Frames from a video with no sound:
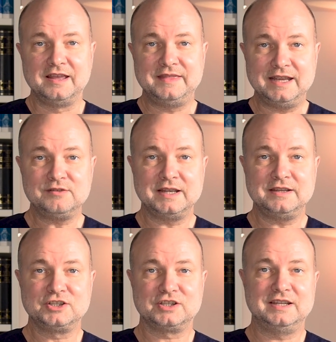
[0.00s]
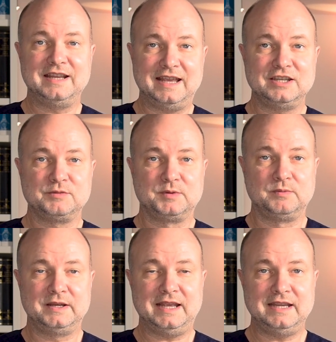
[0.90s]
They ranged in age
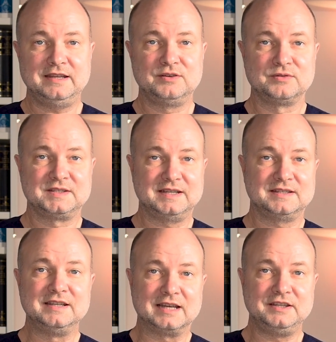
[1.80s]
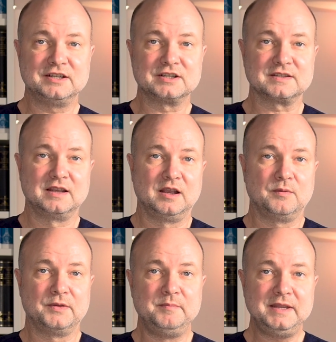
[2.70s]
between 18 to 69 years
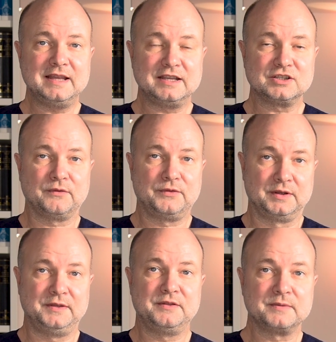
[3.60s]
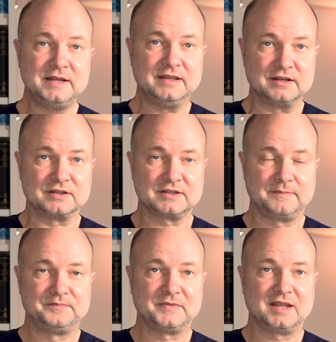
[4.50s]
with a mean age of 33
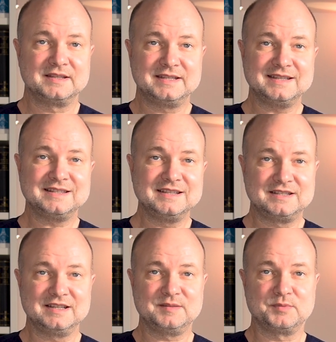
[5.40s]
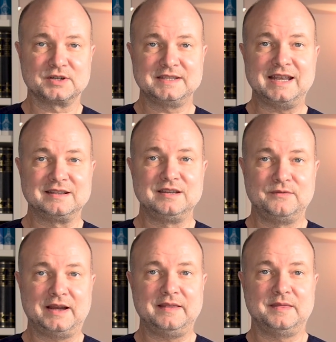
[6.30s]
years. 66%
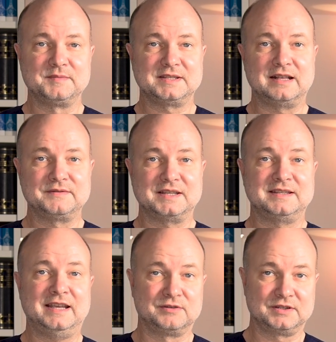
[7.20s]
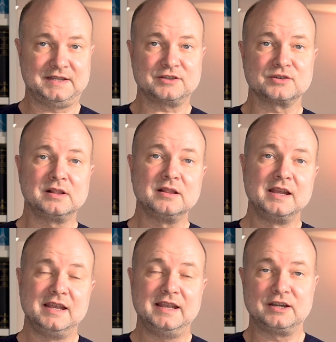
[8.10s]
defined themselves as heterosexual
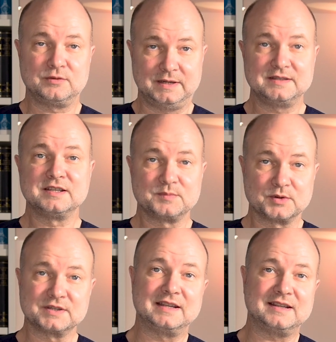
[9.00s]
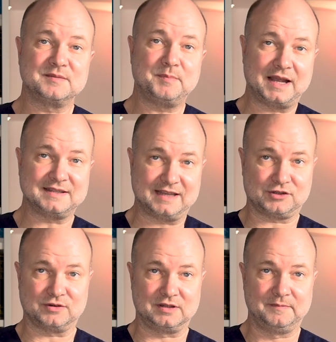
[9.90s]
and 26% as
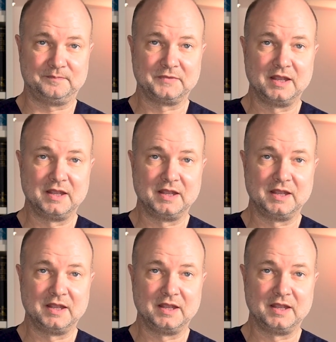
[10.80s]
bisexual.